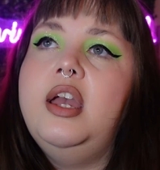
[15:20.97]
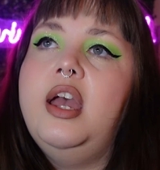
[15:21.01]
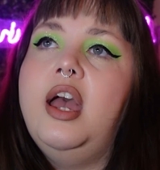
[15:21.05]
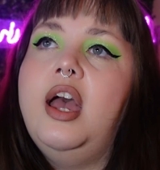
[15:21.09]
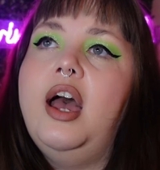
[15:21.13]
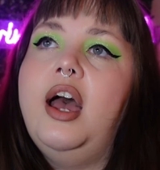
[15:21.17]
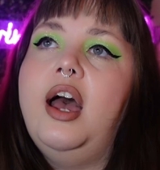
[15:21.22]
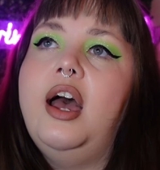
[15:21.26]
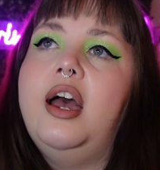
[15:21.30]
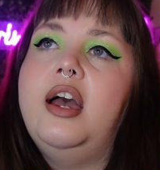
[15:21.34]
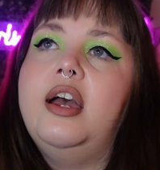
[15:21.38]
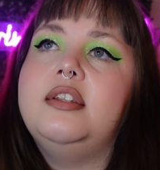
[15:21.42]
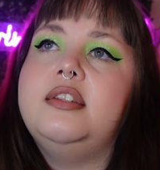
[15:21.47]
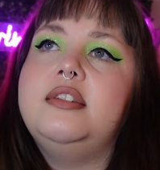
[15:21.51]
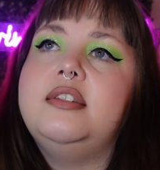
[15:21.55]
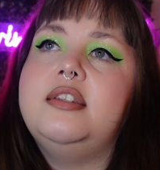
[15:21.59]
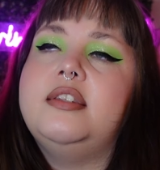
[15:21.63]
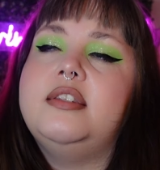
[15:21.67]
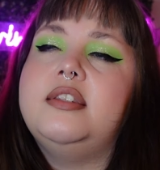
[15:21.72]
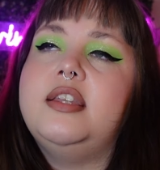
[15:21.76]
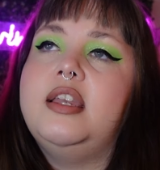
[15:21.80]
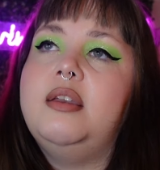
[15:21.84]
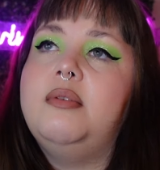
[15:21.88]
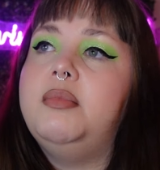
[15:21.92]
Uh, it's the
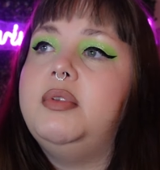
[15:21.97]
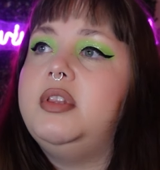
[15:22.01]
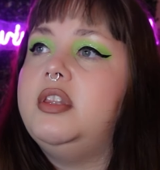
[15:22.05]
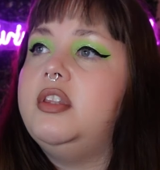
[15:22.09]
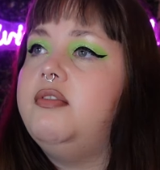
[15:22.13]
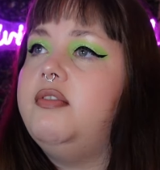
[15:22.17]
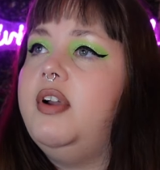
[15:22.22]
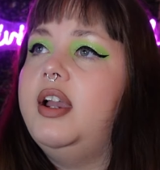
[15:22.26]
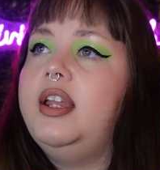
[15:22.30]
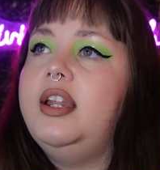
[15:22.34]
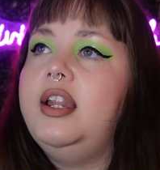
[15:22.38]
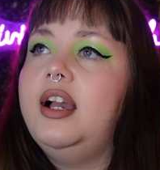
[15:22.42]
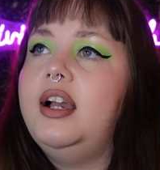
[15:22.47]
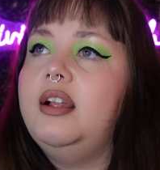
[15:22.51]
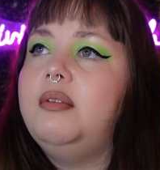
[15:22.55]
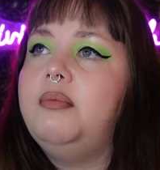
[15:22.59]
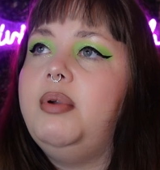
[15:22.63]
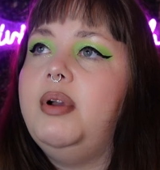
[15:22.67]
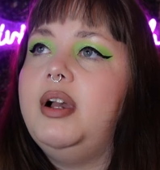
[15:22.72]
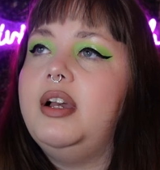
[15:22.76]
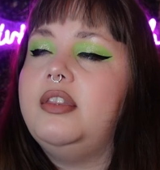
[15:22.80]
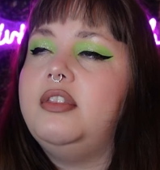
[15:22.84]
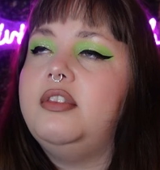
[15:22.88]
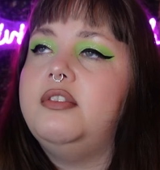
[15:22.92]
same with the right hand
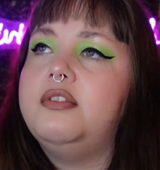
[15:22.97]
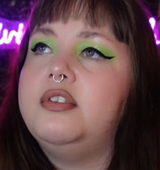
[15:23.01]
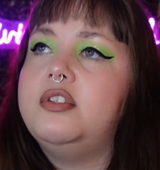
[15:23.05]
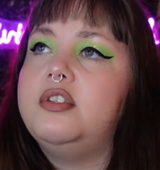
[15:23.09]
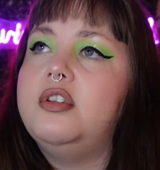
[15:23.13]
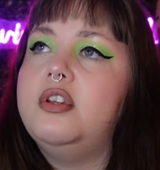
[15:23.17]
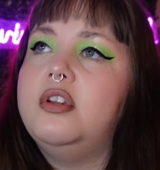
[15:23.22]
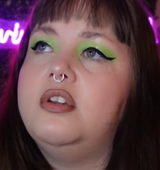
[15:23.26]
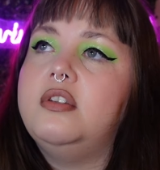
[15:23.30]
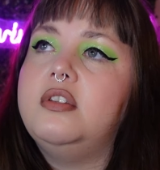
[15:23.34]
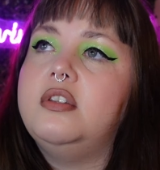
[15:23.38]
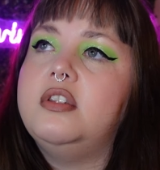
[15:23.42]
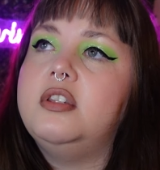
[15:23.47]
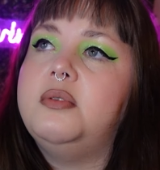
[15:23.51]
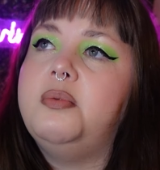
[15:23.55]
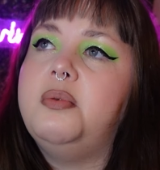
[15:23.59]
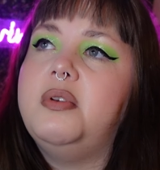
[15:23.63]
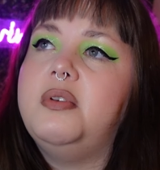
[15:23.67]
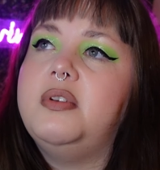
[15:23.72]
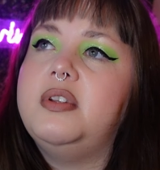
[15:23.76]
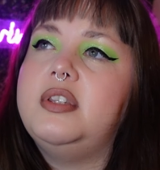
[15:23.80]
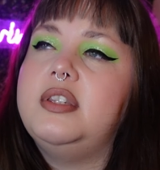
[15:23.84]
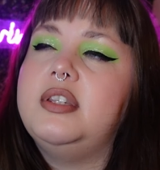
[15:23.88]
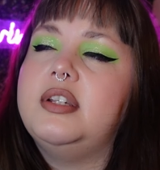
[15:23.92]
path. There are certain
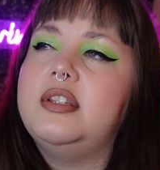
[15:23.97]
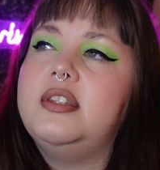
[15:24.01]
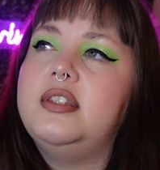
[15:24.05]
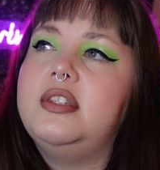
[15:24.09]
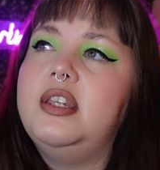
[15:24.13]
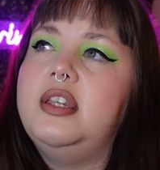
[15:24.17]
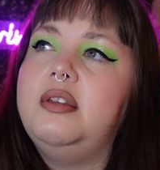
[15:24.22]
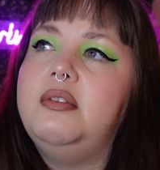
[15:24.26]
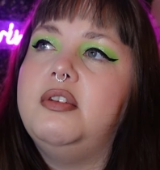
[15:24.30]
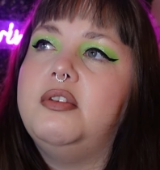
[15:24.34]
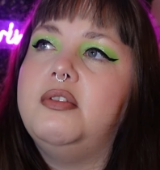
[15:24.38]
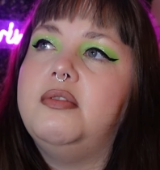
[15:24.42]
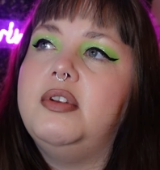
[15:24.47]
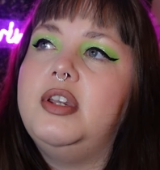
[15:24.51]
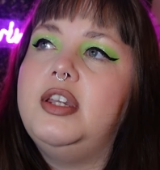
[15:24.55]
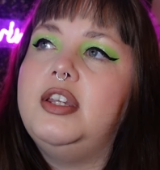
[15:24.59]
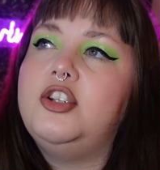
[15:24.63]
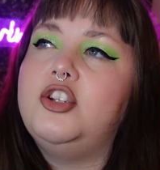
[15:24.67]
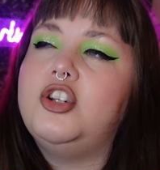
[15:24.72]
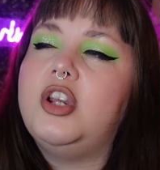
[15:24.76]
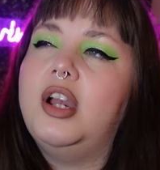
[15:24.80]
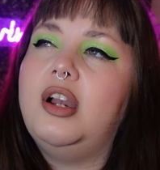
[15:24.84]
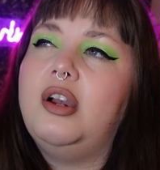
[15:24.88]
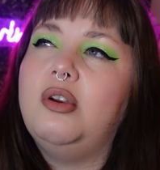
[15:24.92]
spirits that seem to
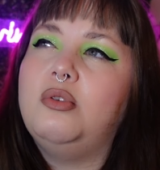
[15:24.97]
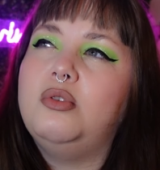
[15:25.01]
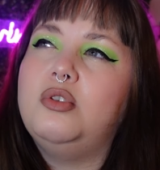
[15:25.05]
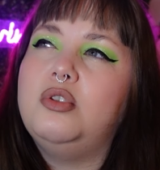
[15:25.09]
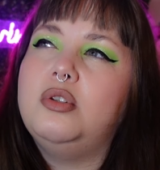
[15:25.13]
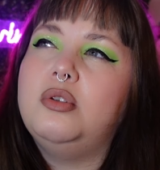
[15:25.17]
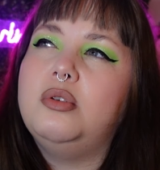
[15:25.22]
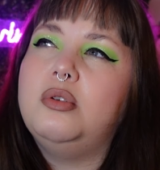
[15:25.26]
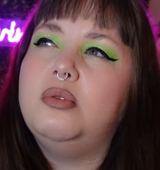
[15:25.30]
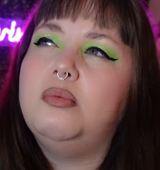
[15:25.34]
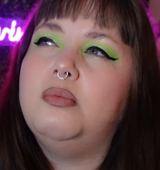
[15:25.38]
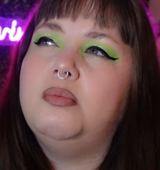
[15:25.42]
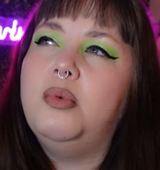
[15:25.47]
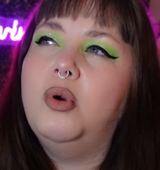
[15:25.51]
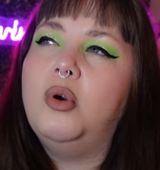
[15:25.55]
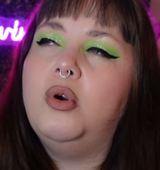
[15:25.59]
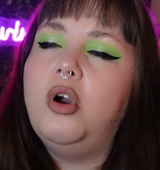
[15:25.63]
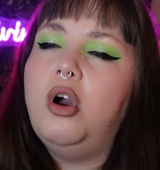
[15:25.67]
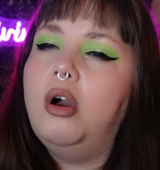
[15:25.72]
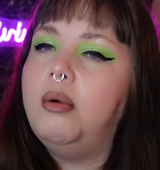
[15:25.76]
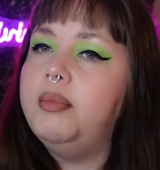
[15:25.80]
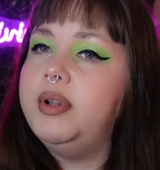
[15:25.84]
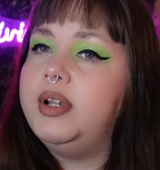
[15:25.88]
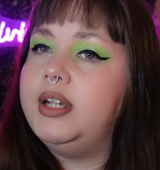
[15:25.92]
reach out more
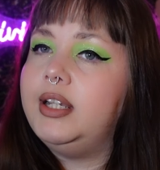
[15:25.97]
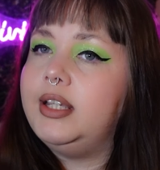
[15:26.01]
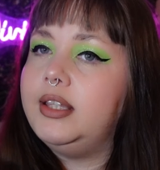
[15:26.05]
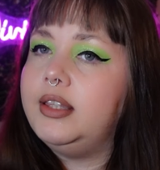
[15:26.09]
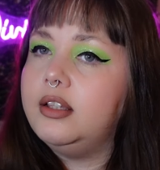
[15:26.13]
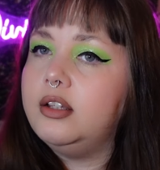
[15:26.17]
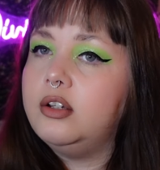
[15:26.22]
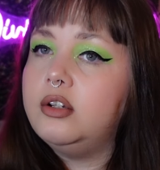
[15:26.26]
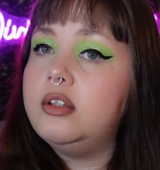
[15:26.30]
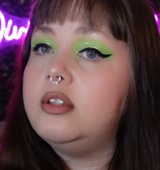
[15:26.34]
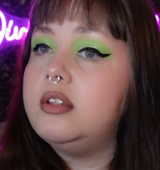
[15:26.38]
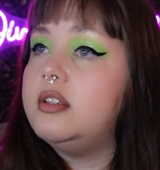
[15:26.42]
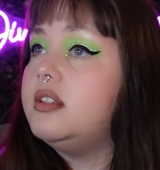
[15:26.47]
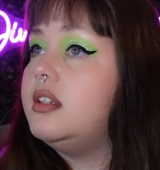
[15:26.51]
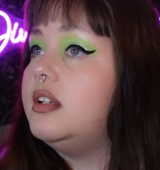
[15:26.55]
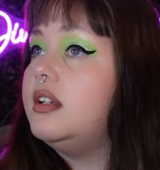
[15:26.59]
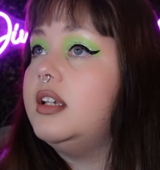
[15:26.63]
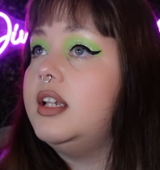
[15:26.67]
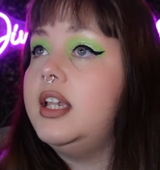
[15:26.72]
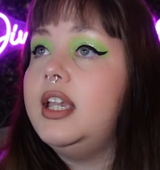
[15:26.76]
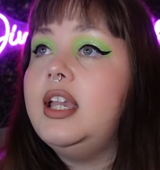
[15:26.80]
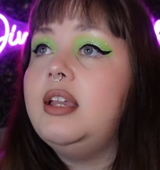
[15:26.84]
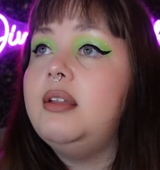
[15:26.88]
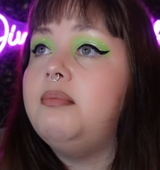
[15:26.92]
commonly than others. And
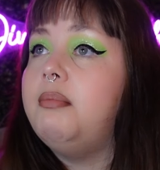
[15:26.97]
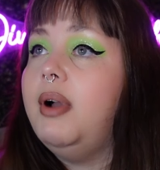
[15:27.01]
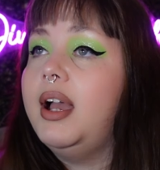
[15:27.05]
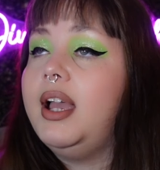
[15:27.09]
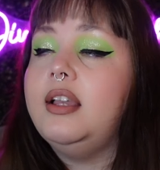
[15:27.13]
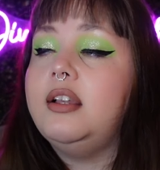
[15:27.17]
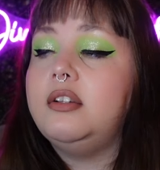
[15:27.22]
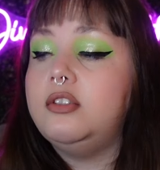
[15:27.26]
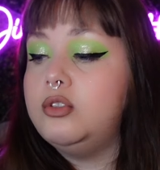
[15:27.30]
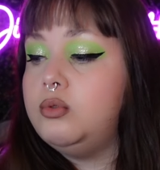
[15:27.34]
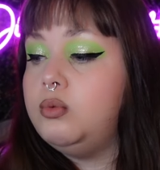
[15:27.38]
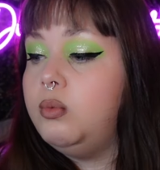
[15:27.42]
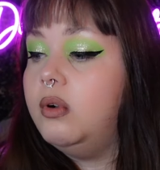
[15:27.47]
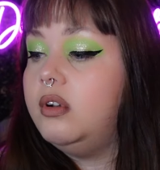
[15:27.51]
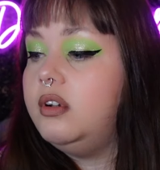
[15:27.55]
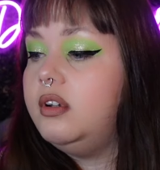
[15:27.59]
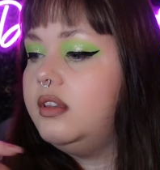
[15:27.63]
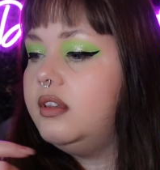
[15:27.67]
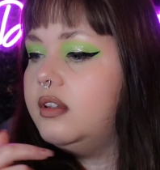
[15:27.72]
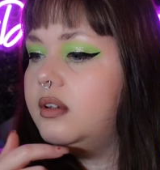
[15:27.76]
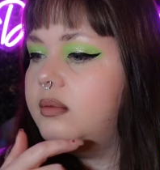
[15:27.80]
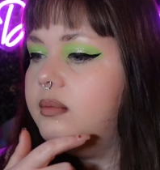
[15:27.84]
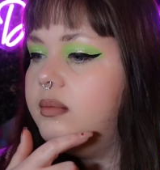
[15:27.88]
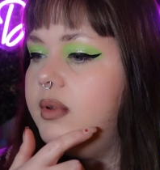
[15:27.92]
again, Michael's one
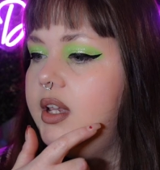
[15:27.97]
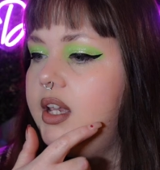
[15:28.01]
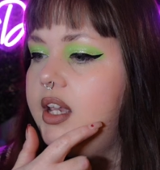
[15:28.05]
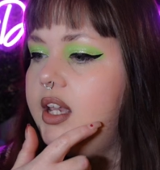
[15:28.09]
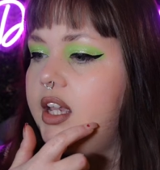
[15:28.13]
of them.